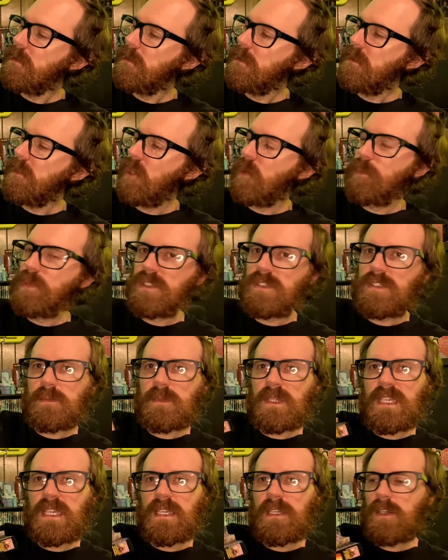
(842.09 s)
you know, put
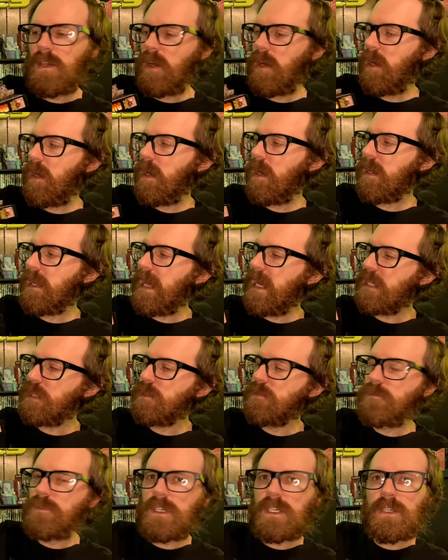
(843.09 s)
King Kong
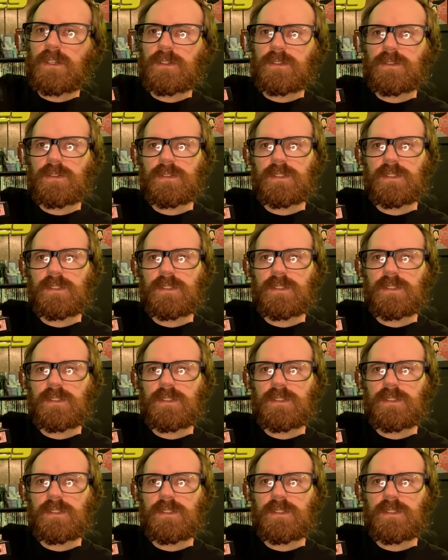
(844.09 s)
action figures or